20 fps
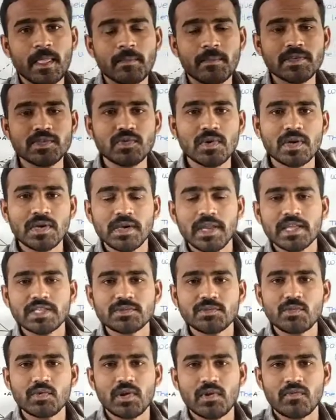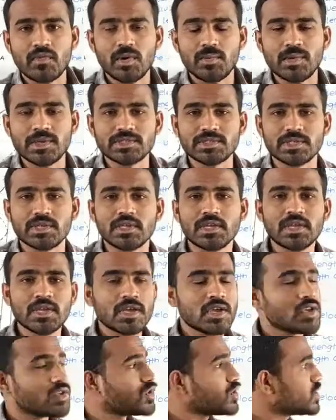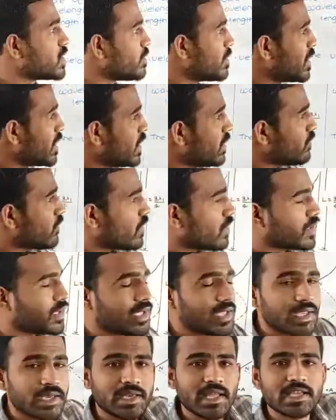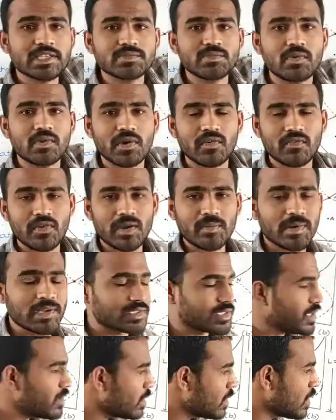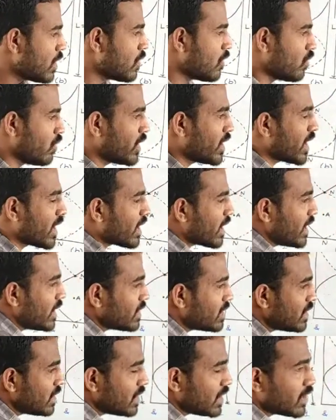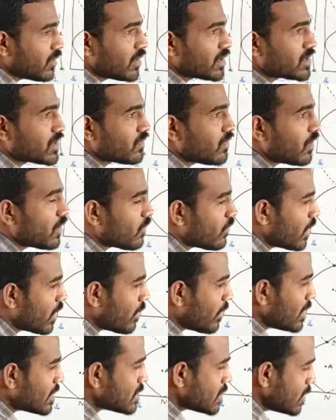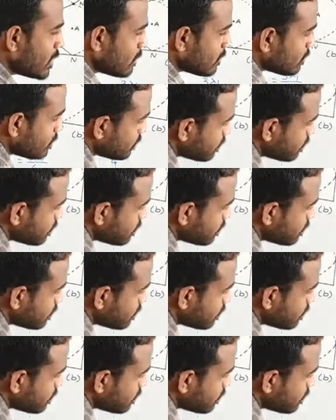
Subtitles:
Means what? Next mode of vibration. So similarly for the next mode of vibration, we can write the equation for frequency.